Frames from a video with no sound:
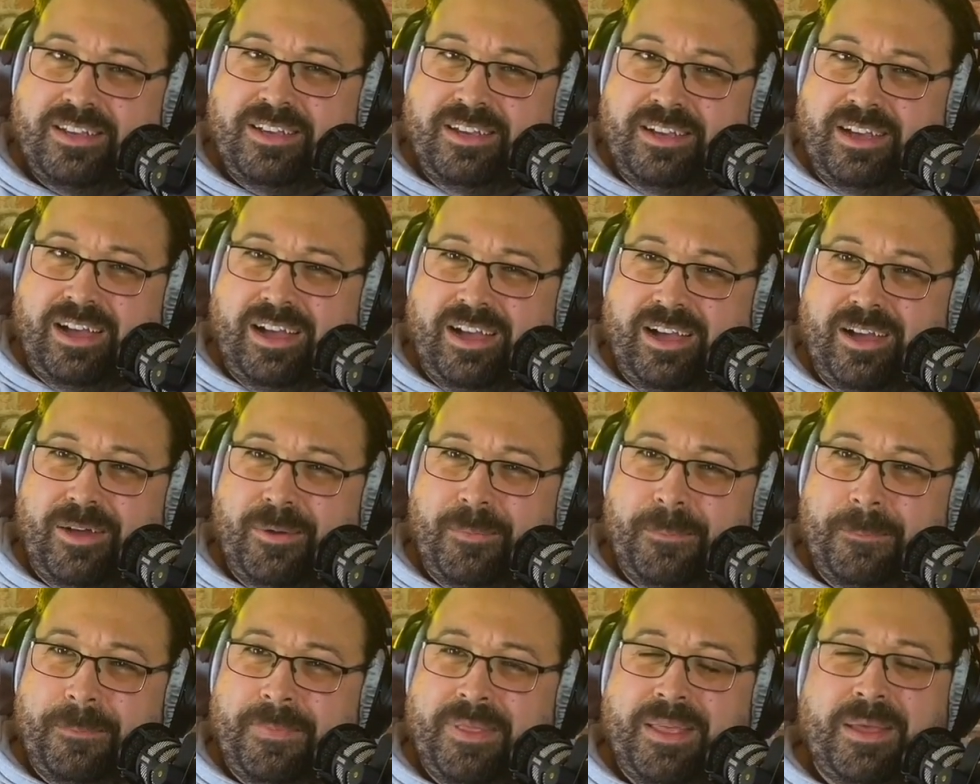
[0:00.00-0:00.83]

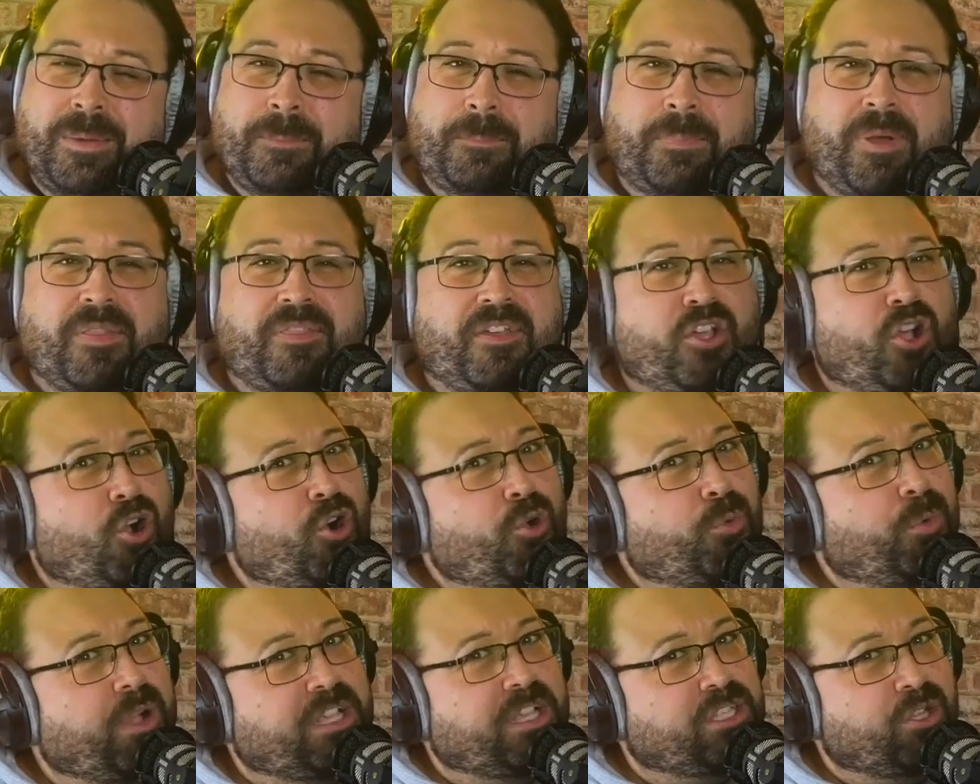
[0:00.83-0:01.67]
But they
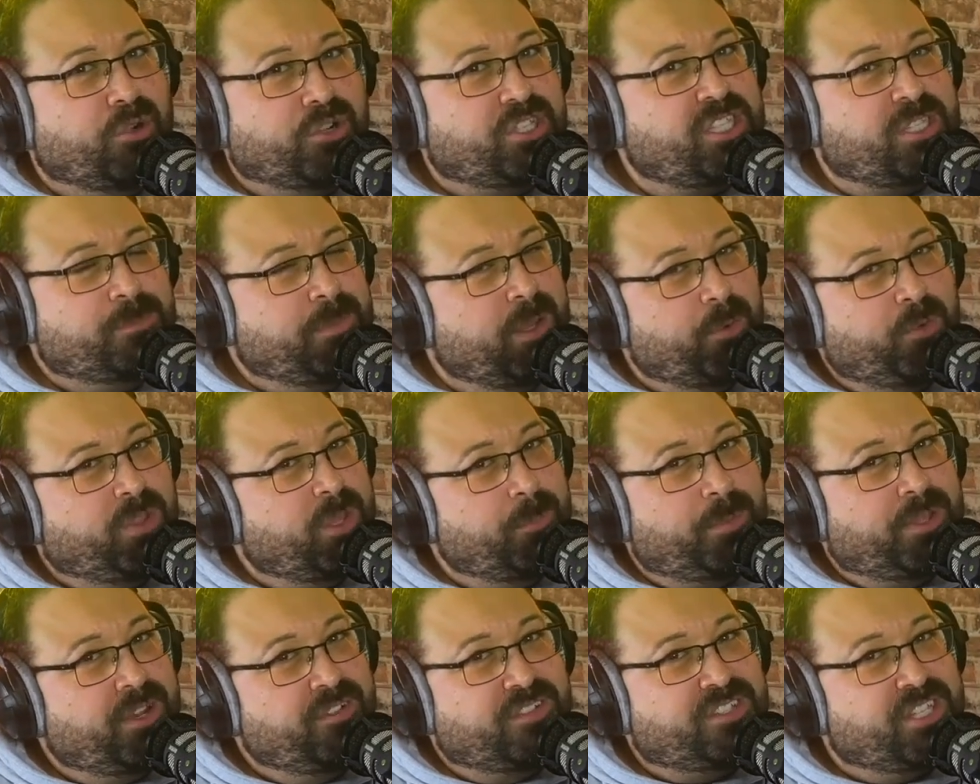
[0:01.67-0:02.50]
always looked to me with a
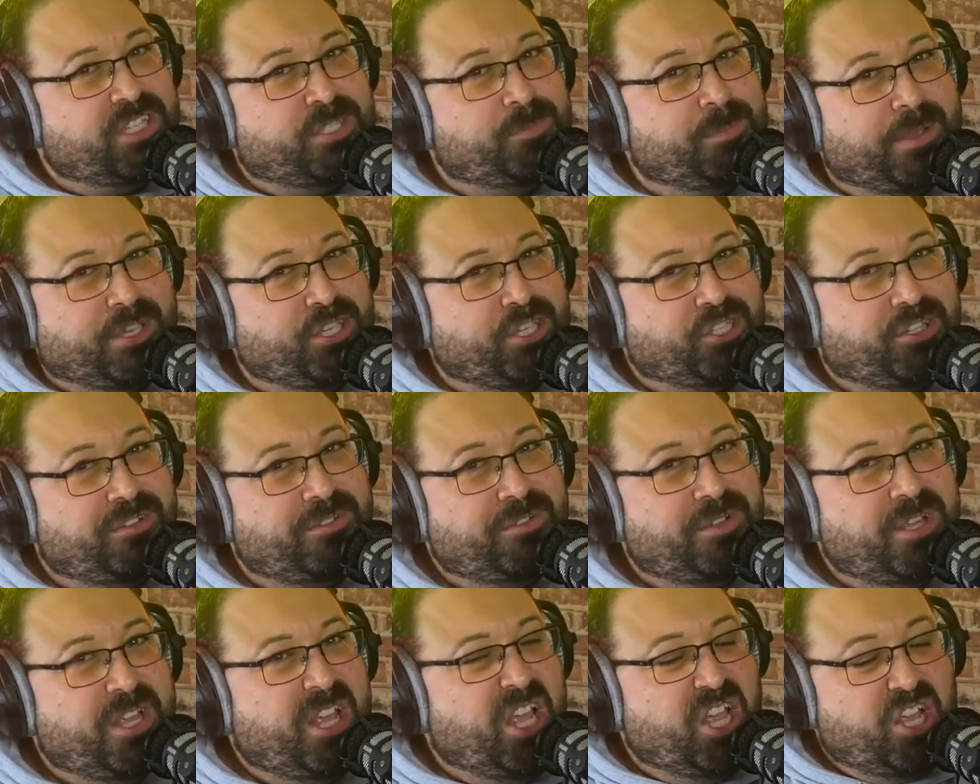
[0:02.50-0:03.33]
bit of suspicion.
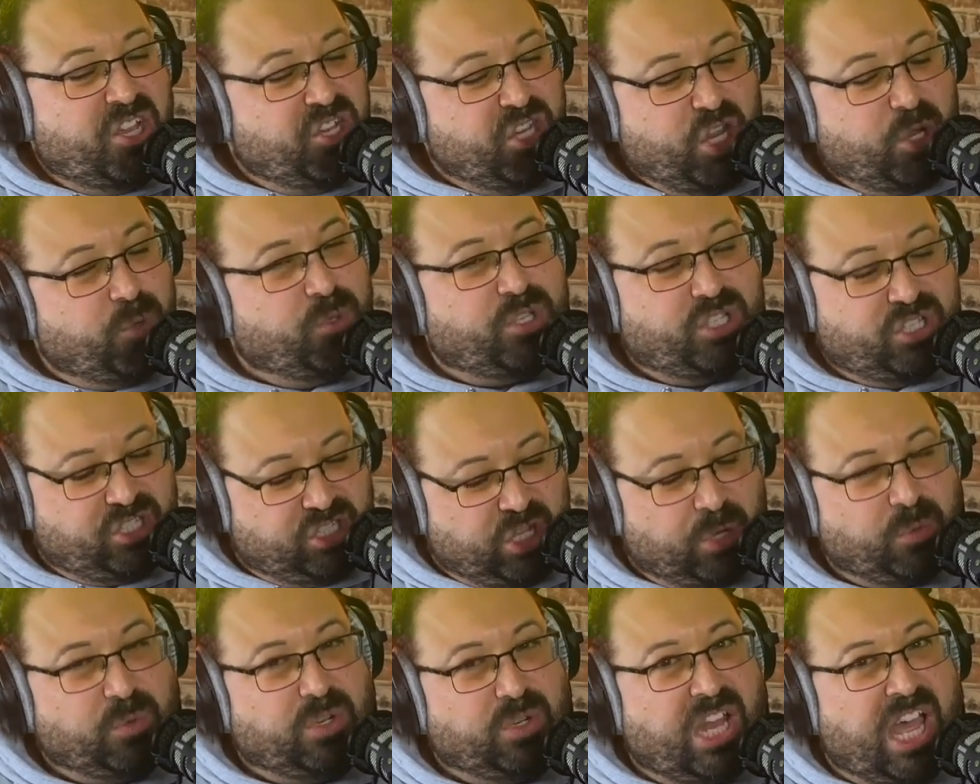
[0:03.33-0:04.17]
You just
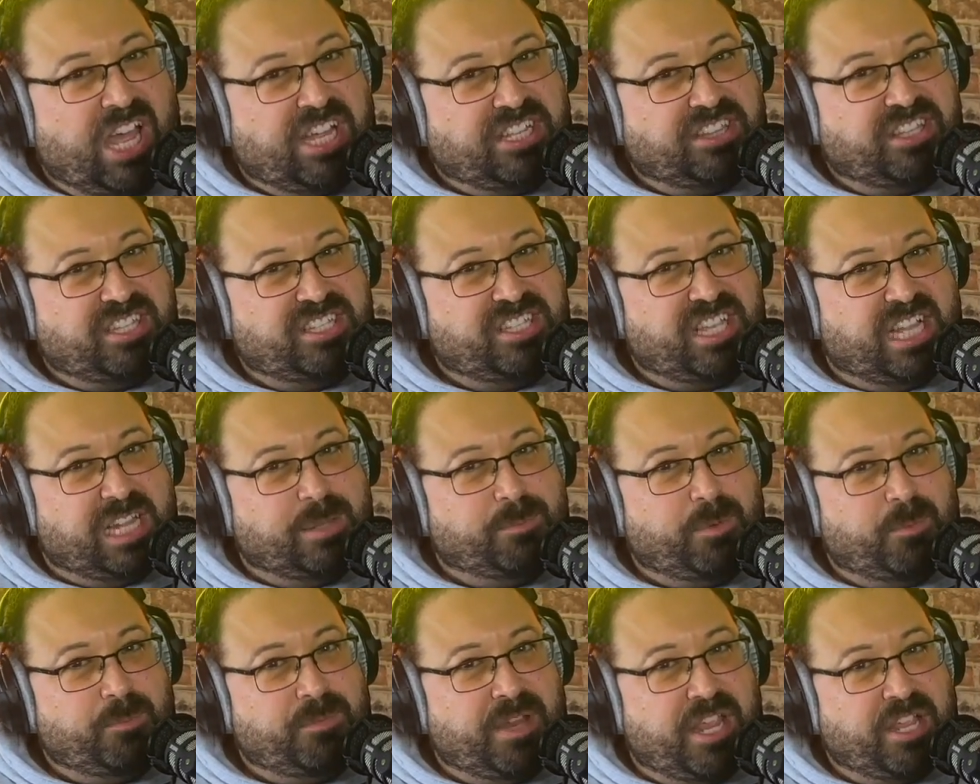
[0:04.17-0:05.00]
don't like this
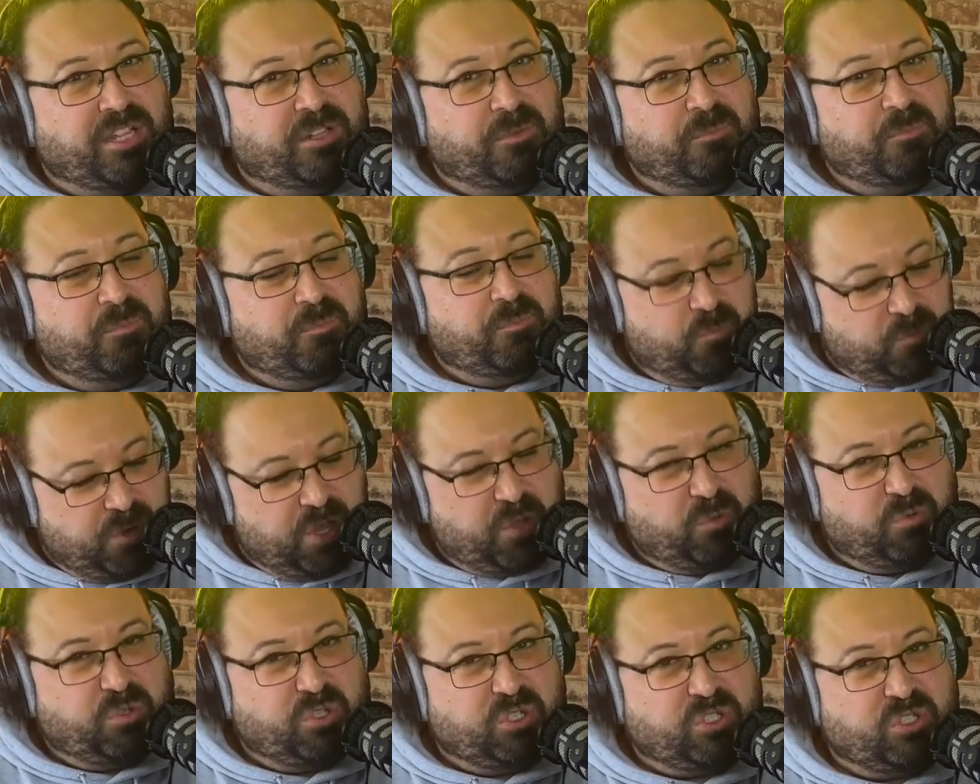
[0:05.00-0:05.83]
album, Neil. We
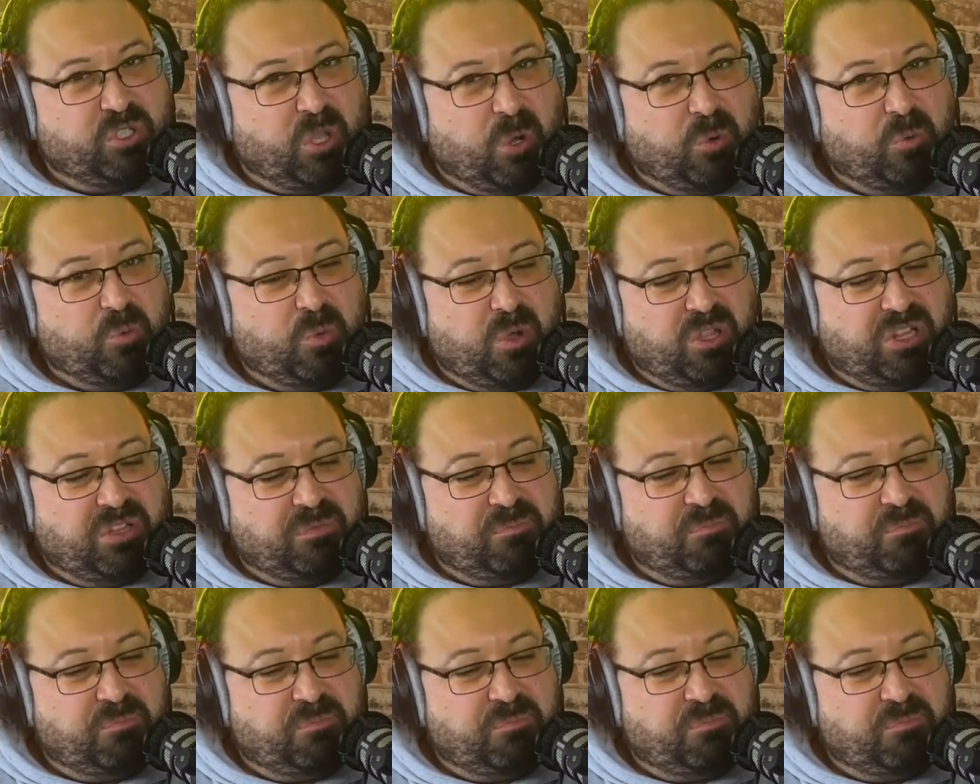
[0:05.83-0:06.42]
just don't want to